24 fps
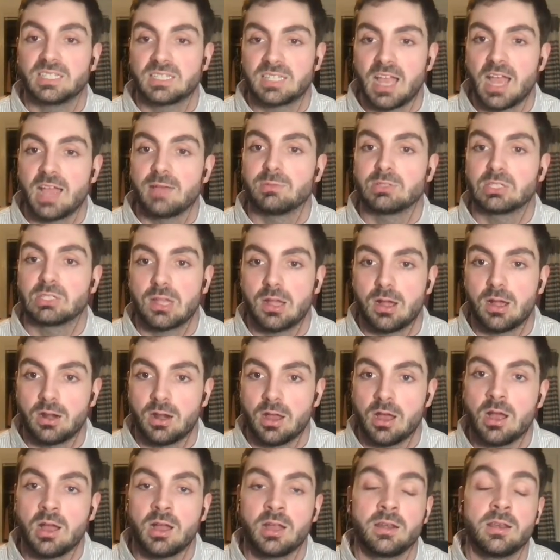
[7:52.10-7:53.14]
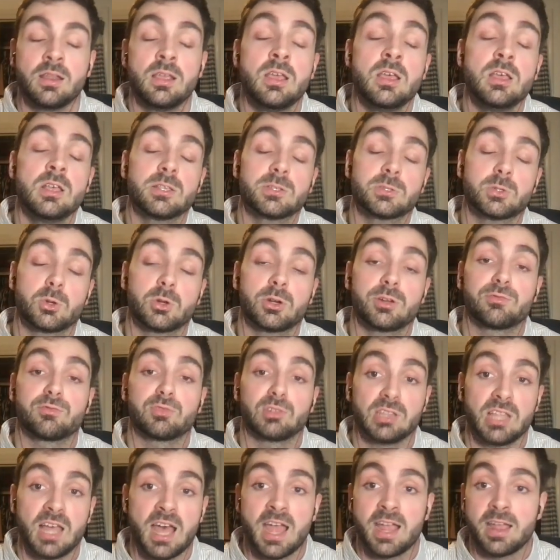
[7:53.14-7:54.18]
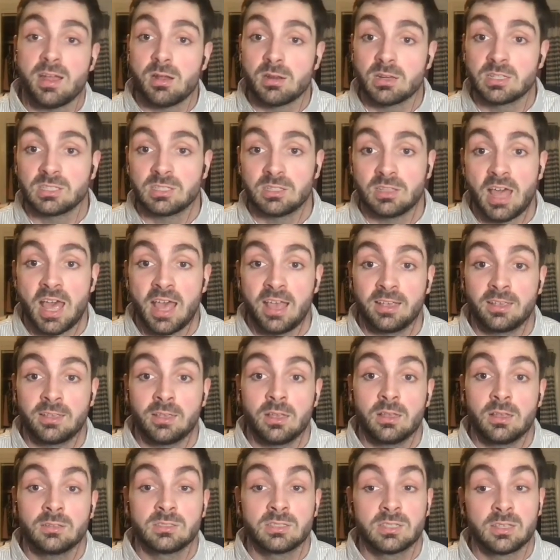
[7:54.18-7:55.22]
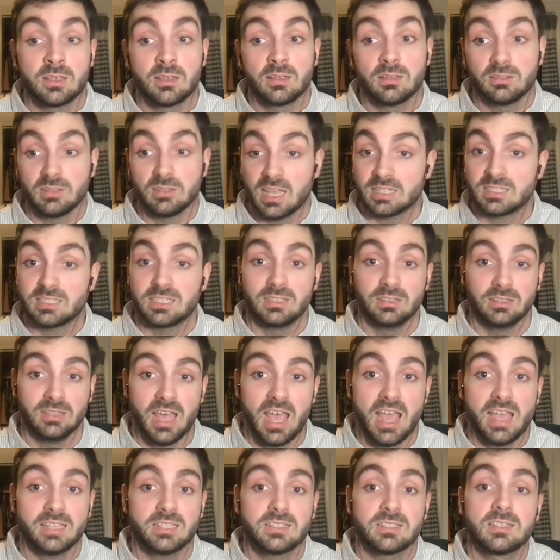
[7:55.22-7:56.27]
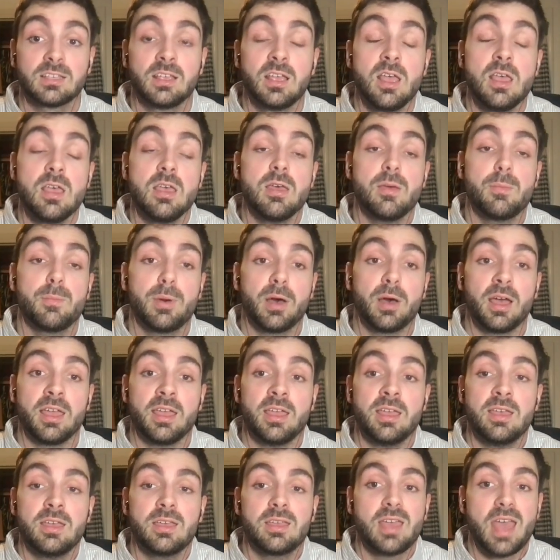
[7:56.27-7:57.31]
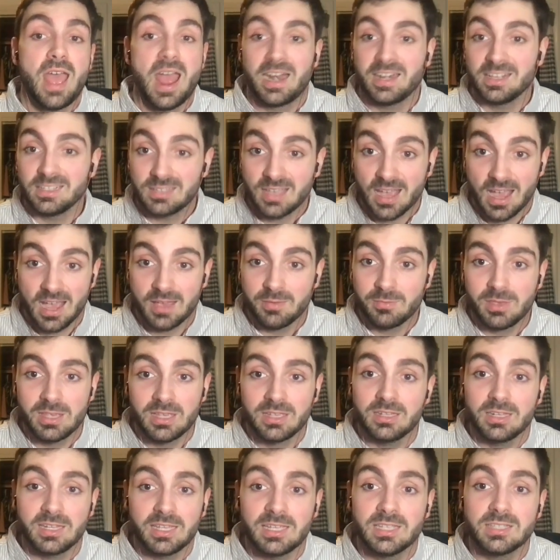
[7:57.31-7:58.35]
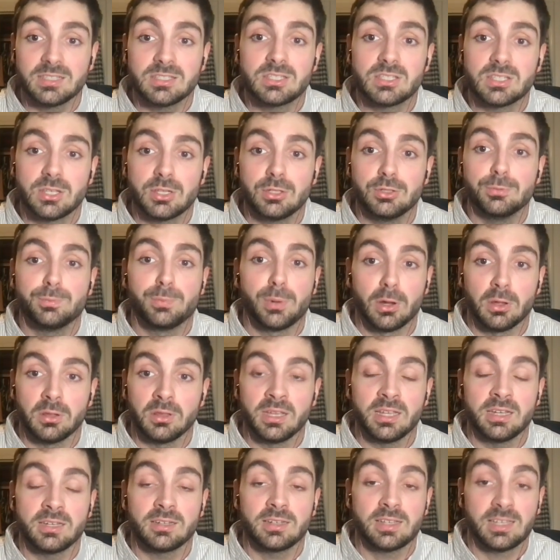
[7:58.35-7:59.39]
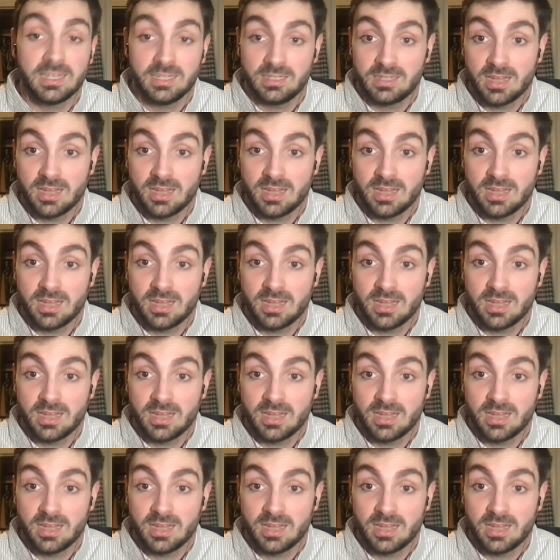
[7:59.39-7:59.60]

as time has gone on, sort of rely on his legs less and less. But anytime he needs to pull it, he